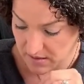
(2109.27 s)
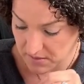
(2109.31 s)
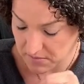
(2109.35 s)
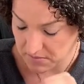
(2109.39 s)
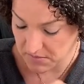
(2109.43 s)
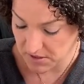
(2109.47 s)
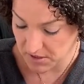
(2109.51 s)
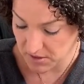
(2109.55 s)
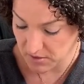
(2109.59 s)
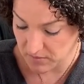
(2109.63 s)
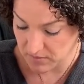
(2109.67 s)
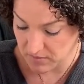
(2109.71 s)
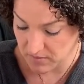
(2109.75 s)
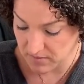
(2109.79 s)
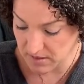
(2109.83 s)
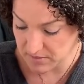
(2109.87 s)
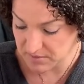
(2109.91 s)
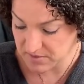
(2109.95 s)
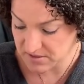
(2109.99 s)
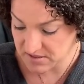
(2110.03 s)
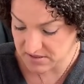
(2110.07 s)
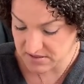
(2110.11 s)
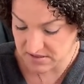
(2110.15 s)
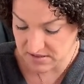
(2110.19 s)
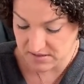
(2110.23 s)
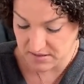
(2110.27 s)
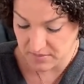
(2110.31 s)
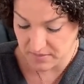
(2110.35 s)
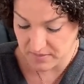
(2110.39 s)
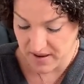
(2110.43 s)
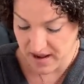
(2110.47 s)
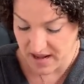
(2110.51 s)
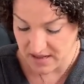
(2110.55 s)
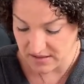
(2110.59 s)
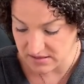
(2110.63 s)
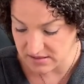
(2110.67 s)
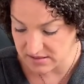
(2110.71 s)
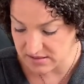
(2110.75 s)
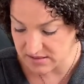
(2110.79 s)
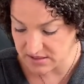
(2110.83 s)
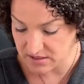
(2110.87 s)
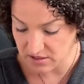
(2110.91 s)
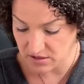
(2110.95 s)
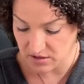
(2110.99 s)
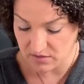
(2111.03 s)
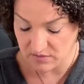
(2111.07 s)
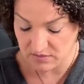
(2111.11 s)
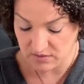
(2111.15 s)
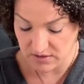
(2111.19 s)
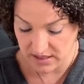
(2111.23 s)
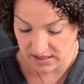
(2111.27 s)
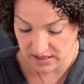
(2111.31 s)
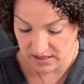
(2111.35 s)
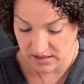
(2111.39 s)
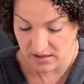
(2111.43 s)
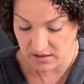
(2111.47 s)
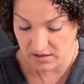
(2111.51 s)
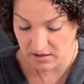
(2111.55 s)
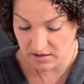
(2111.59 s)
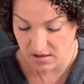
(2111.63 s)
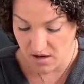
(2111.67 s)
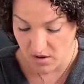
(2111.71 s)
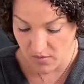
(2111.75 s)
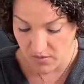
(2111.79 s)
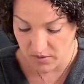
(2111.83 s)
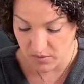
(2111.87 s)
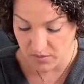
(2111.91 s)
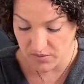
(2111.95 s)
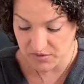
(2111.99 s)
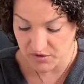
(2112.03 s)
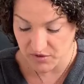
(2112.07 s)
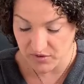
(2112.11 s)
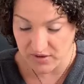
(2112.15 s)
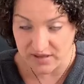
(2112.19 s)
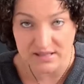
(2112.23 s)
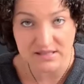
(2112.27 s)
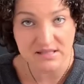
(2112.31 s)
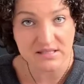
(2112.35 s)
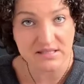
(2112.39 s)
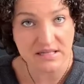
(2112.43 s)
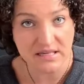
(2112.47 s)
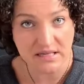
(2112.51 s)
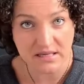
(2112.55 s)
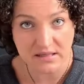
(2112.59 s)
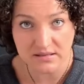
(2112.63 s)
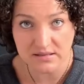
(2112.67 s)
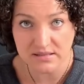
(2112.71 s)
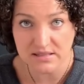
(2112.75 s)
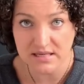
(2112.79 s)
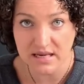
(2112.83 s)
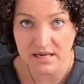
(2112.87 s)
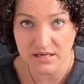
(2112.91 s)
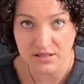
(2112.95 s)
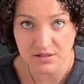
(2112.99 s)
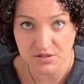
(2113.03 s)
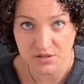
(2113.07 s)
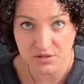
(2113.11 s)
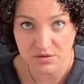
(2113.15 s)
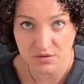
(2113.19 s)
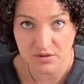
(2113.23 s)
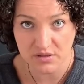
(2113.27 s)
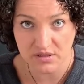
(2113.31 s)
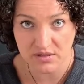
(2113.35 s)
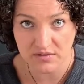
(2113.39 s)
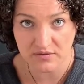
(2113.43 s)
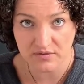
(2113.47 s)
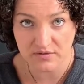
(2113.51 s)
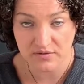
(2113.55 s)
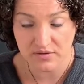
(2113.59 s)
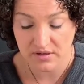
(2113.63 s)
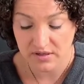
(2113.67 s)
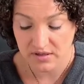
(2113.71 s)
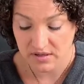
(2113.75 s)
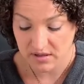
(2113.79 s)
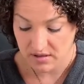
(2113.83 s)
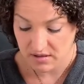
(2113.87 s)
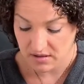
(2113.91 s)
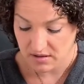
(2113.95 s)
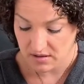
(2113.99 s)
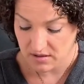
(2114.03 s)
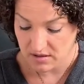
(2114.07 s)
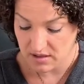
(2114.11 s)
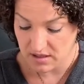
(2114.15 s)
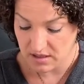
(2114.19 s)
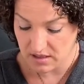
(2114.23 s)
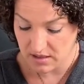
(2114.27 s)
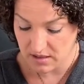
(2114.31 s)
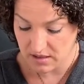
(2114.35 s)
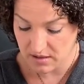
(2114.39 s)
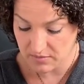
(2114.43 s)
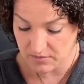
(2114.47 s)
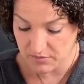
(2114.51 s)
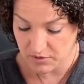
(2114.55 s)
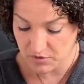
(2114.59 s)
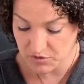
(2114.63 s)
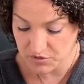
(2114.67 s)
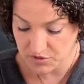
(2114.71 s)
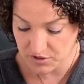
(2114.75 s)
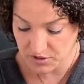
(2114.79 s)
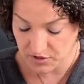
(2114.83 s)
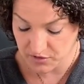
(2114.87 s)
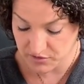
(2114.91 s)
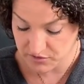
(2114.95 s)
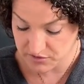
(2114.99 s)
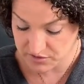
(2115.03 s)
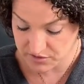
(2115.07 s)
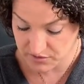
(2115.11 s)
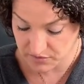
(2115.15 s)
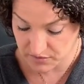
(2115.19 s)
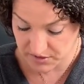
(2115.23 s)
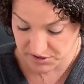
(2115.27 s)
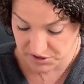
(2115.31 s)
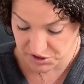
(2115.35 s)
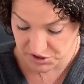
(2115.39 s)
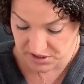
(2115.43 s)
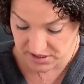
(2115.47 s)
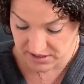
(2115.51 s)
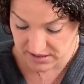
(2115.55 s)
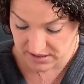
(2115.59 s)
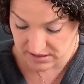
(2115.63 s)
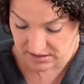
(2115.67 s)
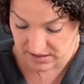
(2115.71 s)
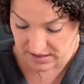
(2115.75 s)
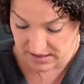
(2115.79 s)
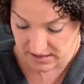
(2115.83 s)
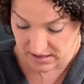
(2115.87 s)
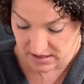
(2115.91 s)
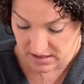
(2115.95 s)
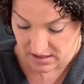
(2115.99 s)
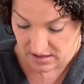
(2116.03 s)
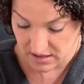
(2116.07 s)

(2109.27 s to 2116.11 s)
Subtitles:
You know, maybe this is a balance here of like going with your instinct, stay intuitive, using your intuition and like,